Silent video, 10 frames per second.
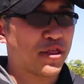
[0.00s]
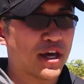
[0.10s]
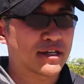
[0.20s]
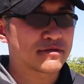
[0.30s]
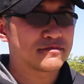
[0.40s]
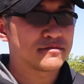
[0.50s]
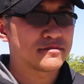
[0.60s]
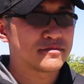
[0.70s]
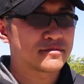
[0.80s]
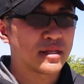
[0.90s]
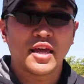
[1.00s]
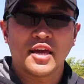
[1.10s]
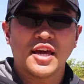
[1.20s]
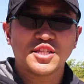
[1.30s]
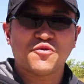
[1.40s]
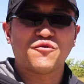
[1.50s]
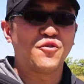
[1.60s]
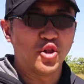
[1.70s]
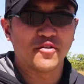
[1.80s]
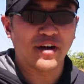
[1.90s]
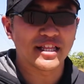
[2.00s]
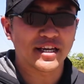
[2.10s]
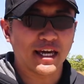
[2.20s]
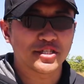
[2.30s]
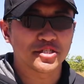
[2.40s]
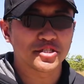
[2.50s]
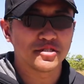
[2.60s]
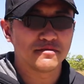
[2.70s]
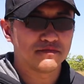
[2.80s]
thing. It's full of alligators.